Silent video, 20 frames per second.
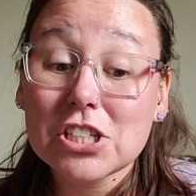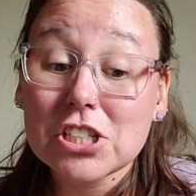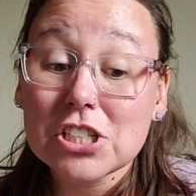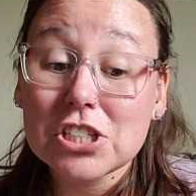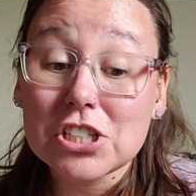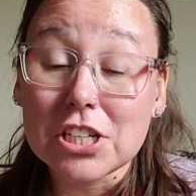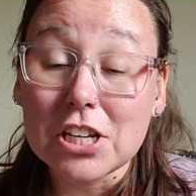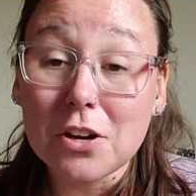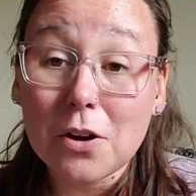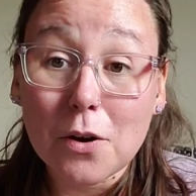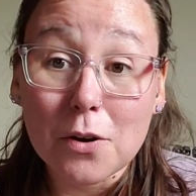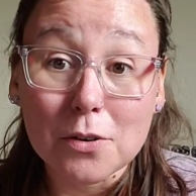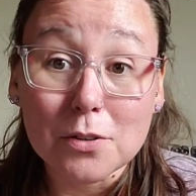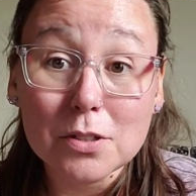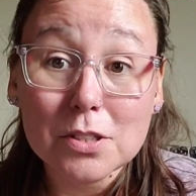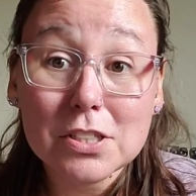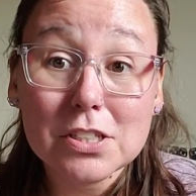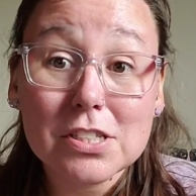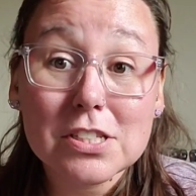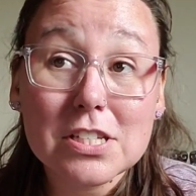She
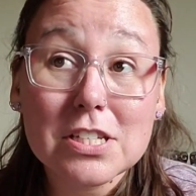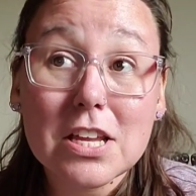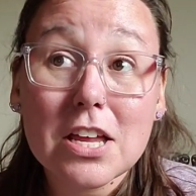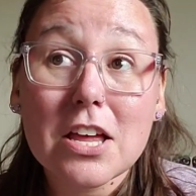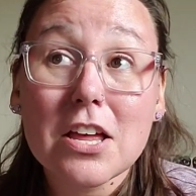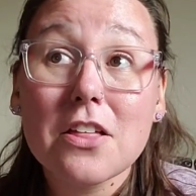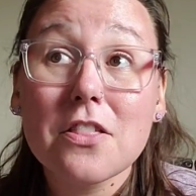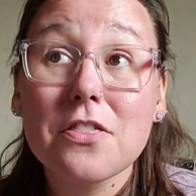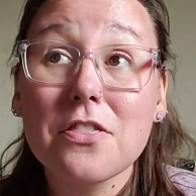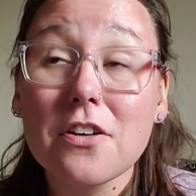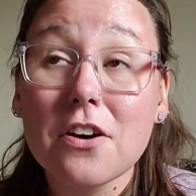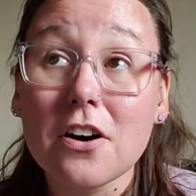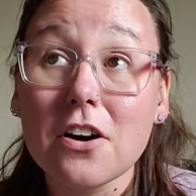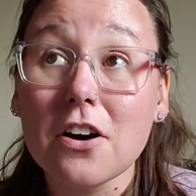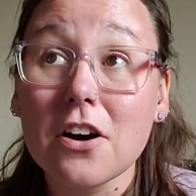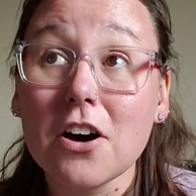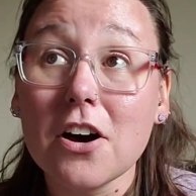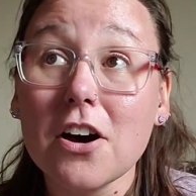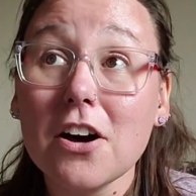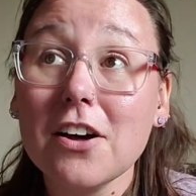hosts
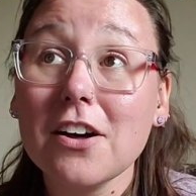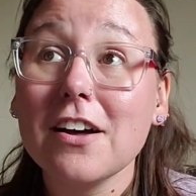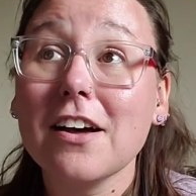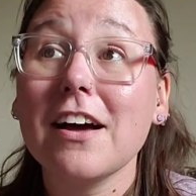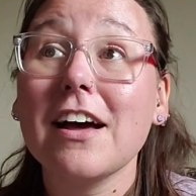the,